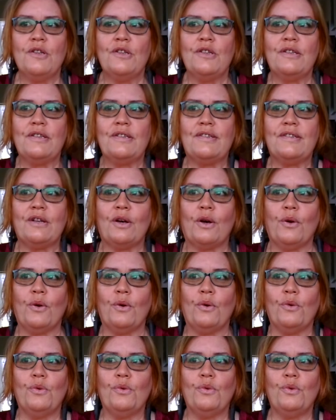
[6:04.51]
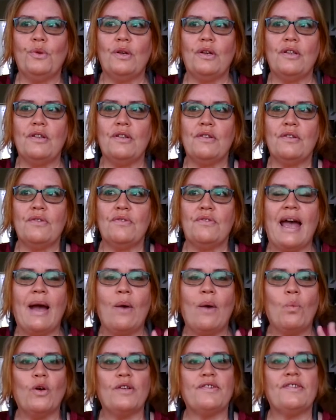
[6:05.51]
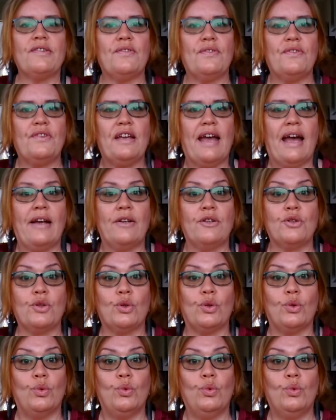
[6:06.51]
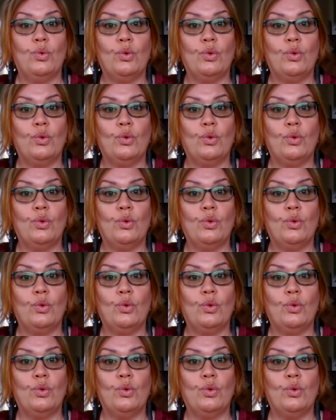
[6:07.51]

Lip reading: so that wasn't the actual